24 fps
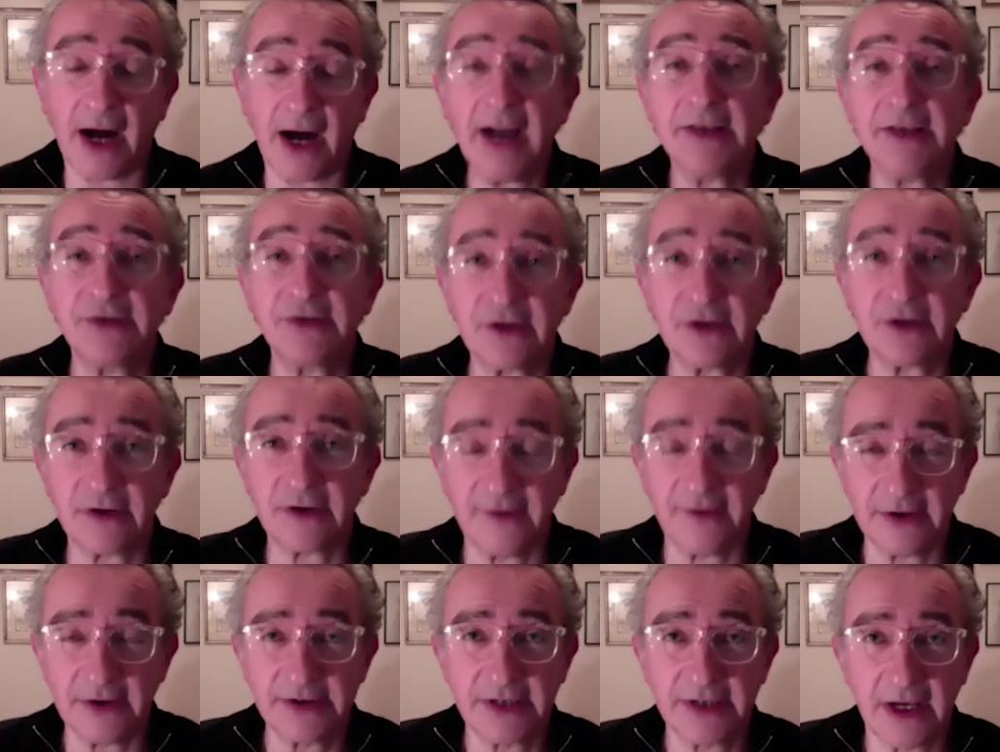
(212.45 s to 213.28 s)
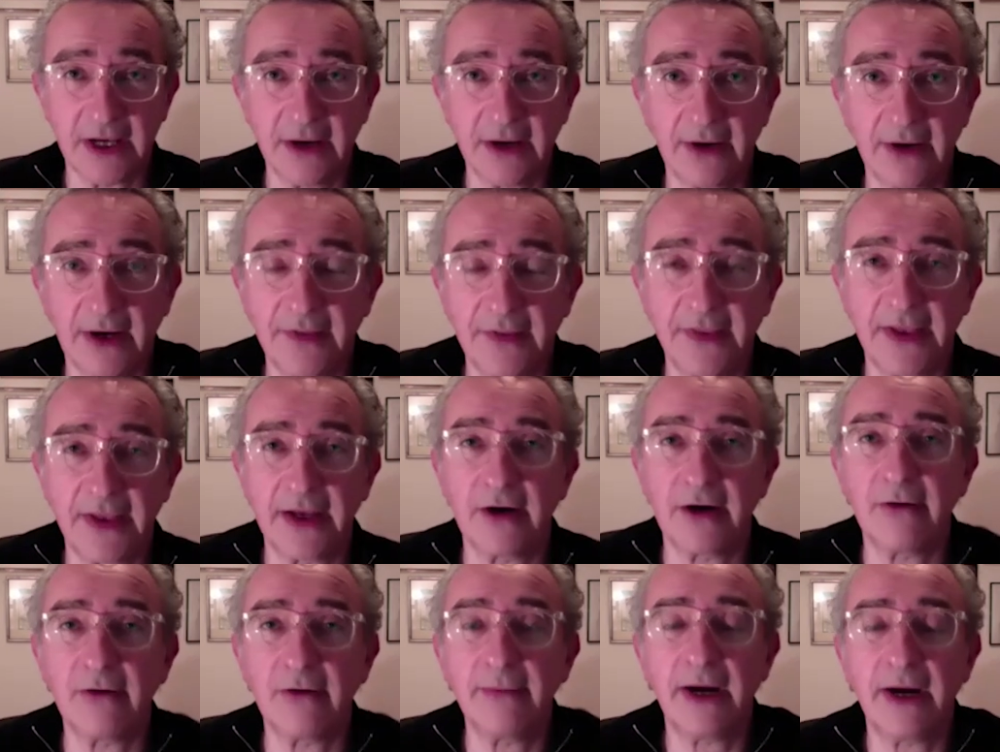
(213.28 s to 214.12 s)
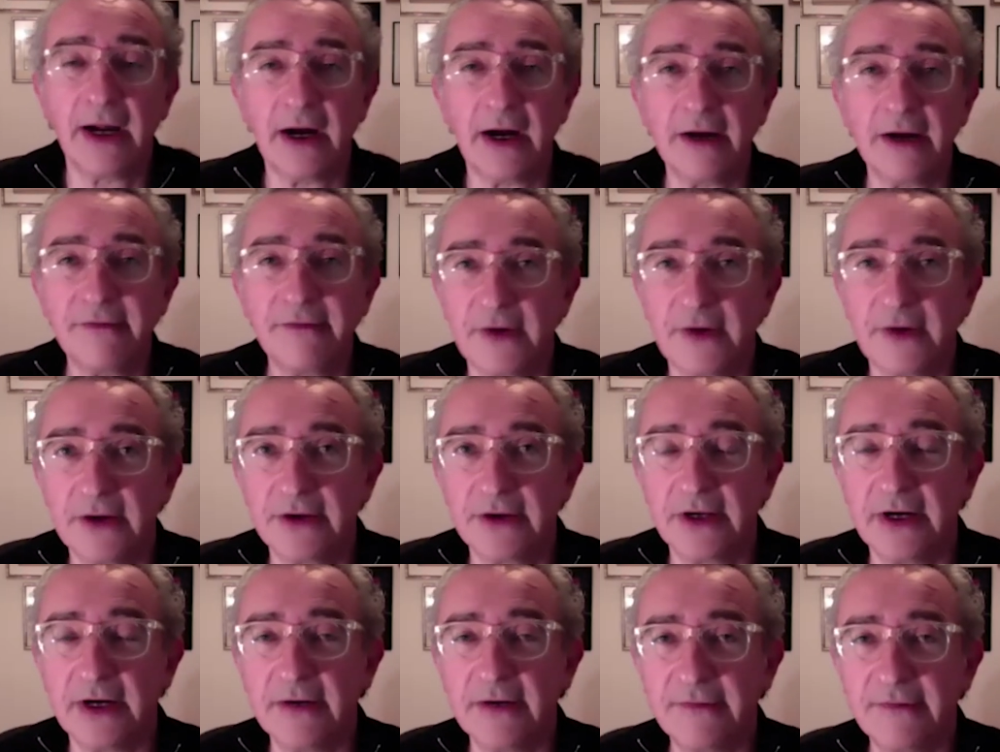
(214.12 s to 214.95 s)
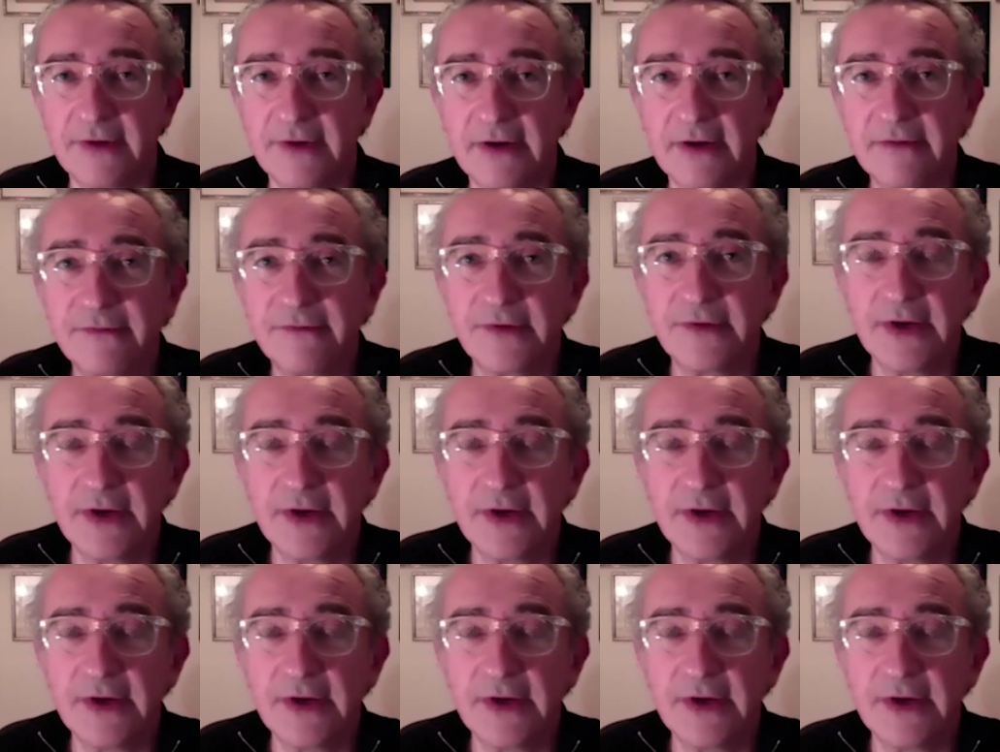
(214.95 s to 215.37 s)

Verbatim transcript: I took a photo, I think, on my iPhone of, of